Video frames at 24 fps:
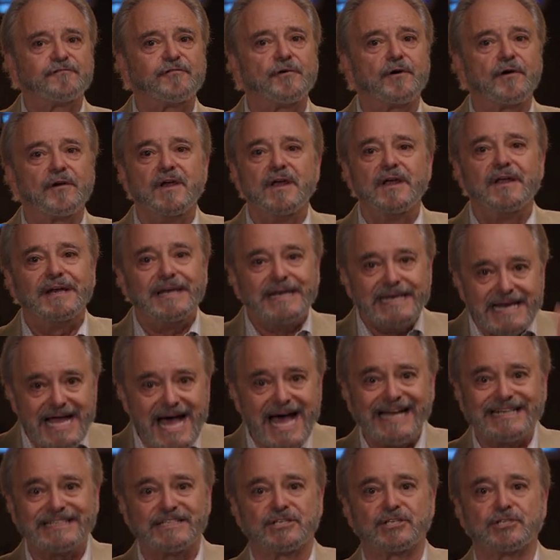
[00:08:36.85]
for
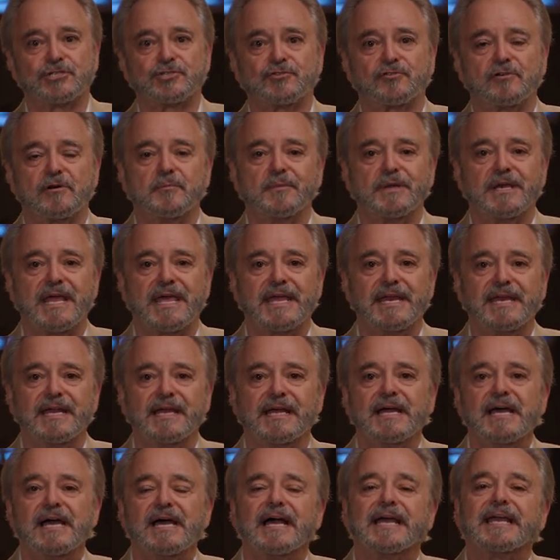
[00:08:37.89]
not
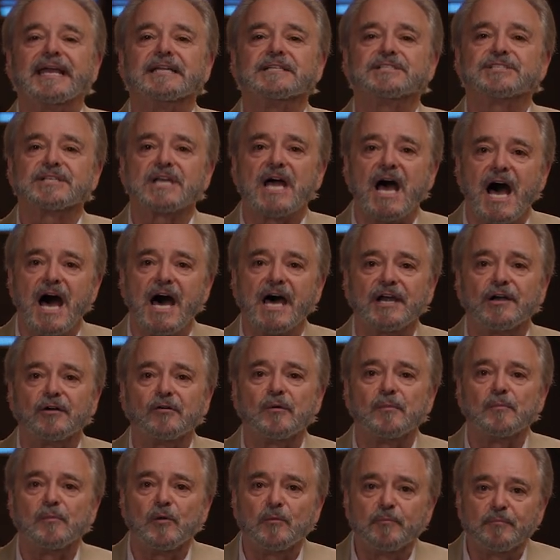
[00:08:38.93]
discriminating against
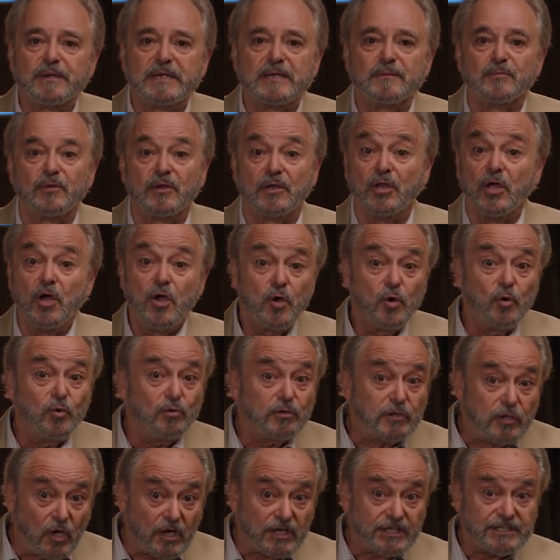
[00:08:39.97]
honorable people who
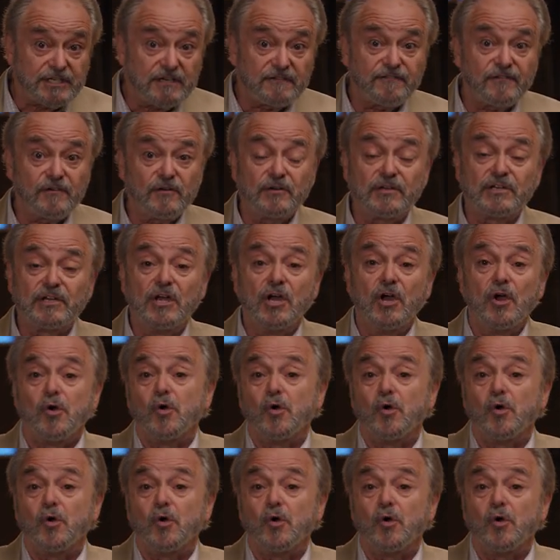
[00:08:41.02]
look different,